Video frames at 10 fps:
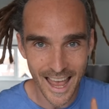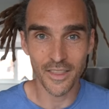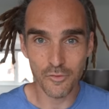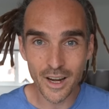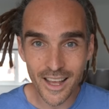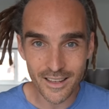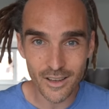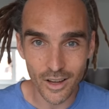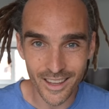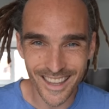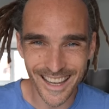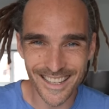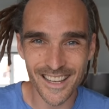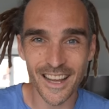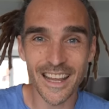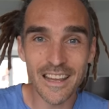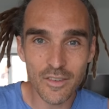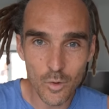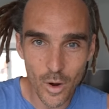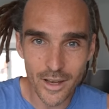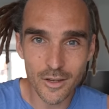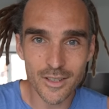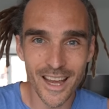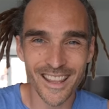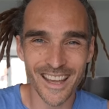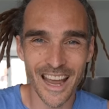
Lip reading: And the really exciting thing is, even when you take the